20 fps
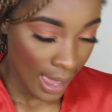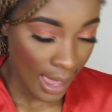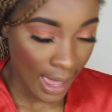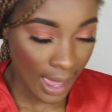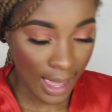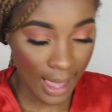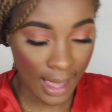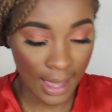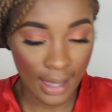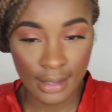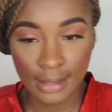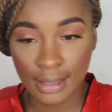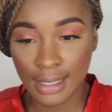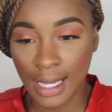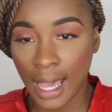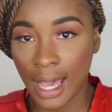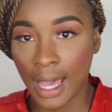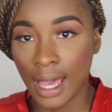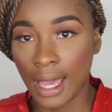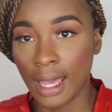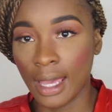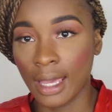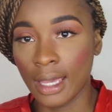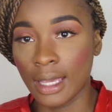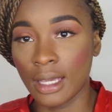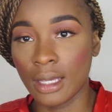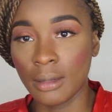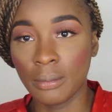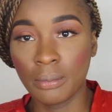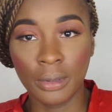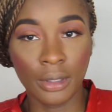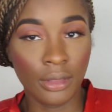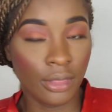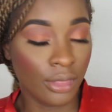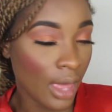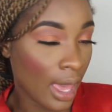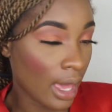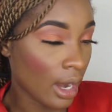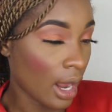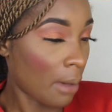and I
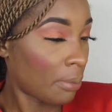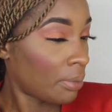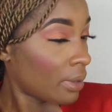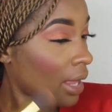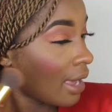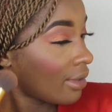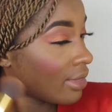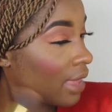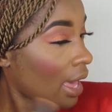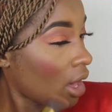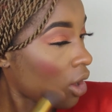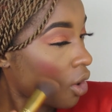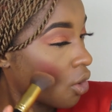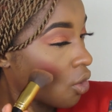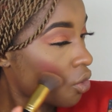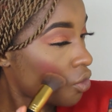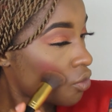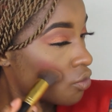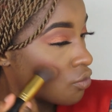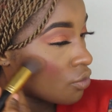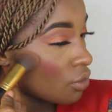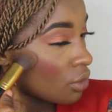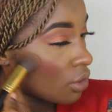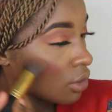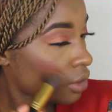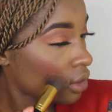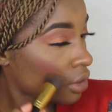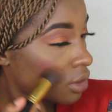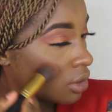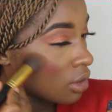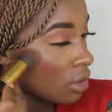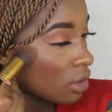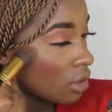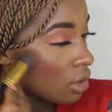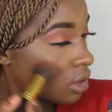apply that over